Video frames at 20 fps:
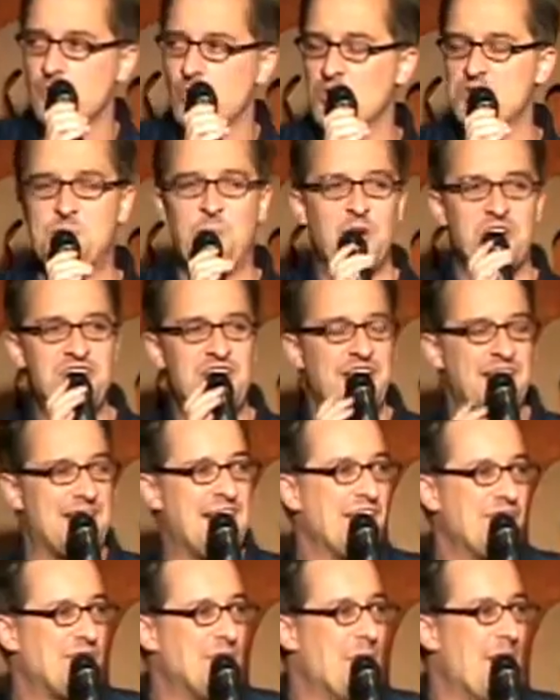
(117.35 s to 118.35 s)
Worst part is she had to
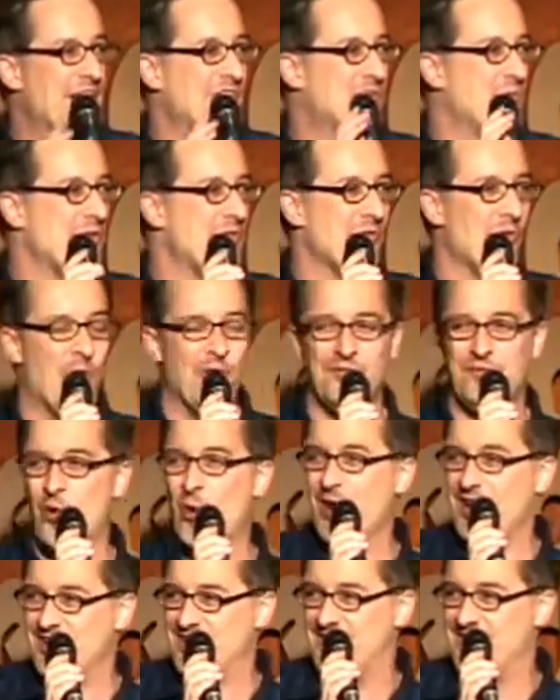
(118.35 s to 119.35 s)
customize with her own
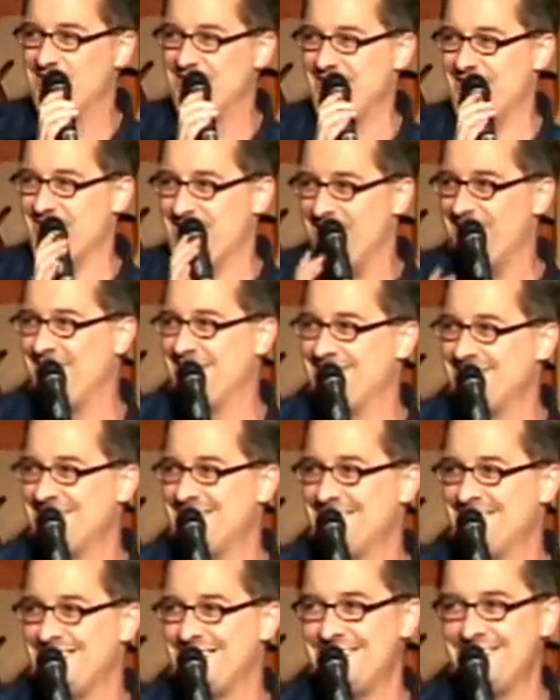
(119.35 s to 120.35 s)
voice, you know?
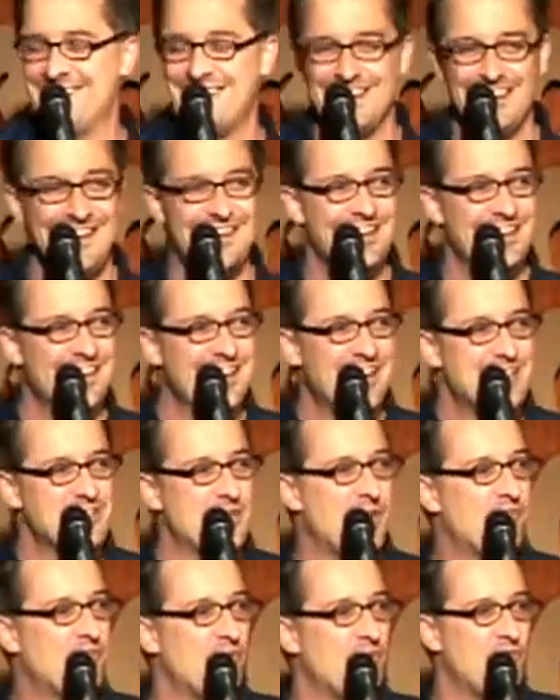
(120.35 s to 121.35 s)

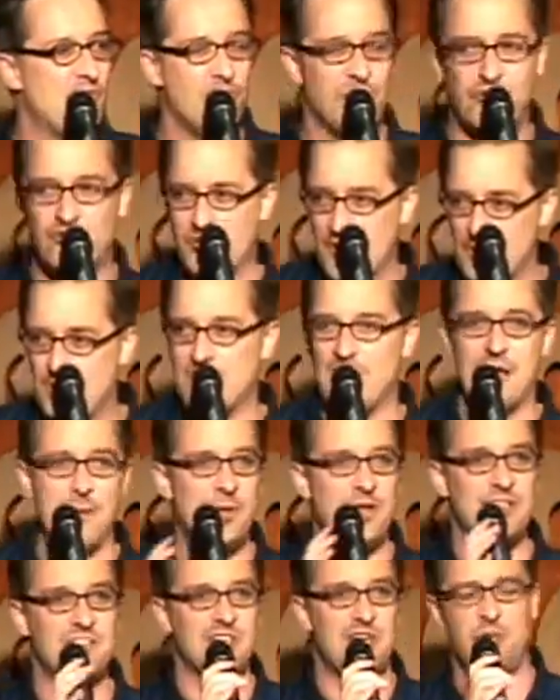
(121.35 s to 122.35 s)
So I turned to a strip
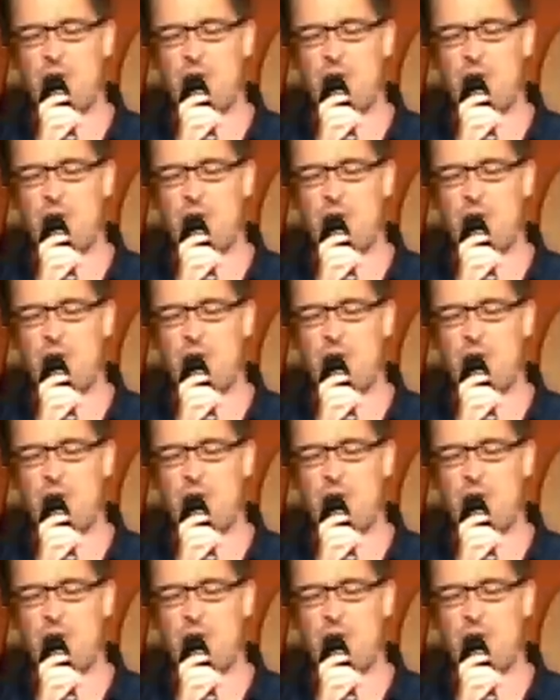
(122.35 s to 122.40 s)
club and it's